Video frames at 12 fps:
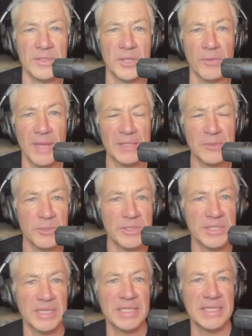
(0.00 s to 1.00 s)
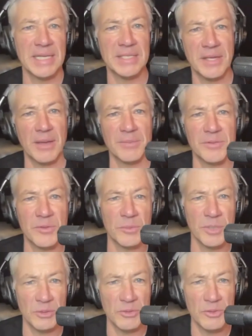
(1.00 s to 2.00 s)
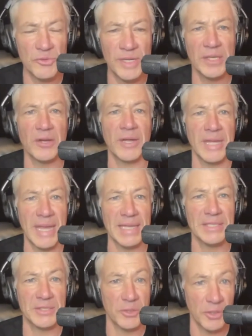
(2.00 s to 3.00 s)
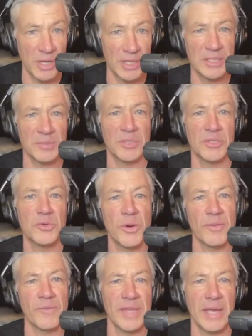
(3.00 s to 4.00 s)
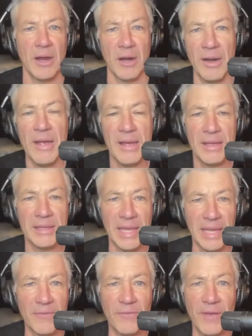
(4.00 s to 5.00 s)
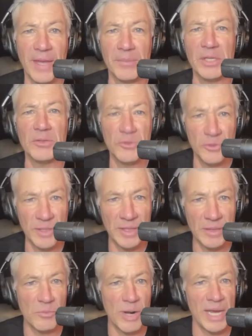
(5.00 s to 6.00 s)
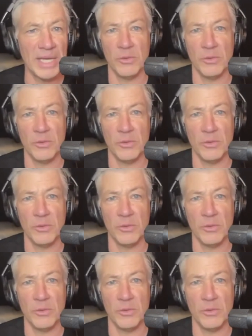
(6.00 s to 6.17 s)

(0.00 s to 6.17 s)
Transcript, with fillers: So that's where success comes from, when you treat your guests, your customers, whoever they are, like family. You treat them right.